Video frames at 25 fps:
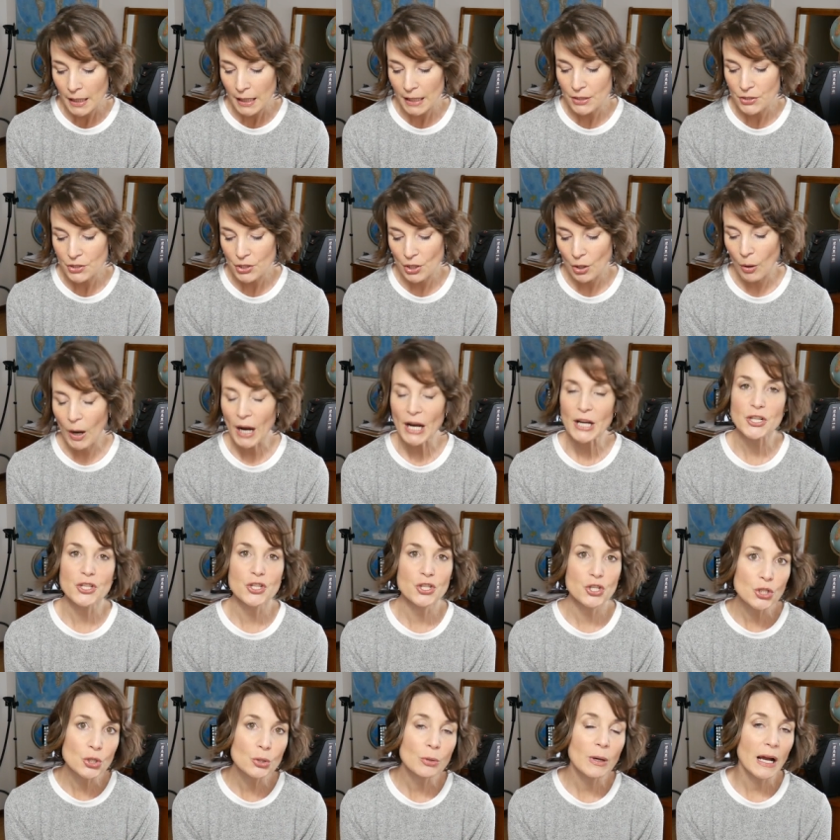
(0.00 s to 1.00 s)
And so
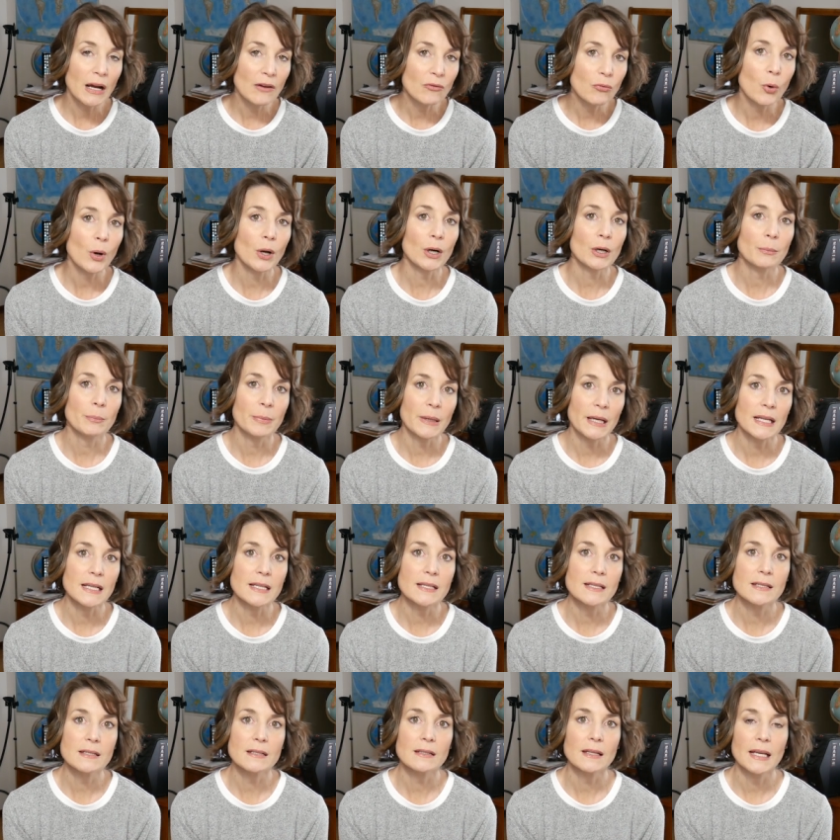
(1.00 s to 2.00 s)
I do have
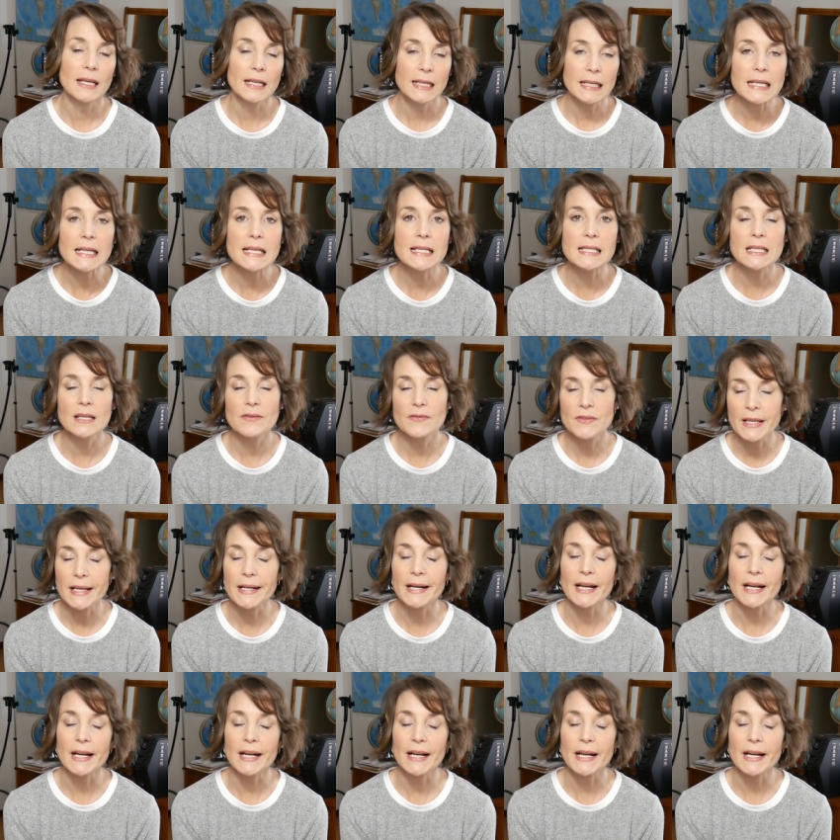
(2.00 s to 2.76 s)
water-based adhesives